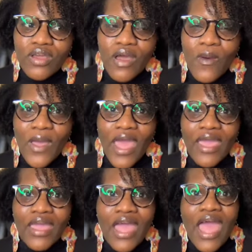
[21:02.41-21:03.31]

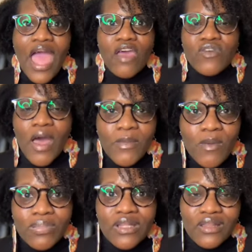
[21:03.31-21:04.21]
Okay, if I'm
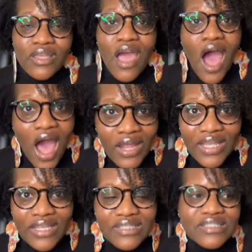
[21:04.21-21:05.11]
completely
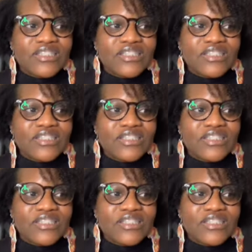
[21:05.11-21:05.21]
honest,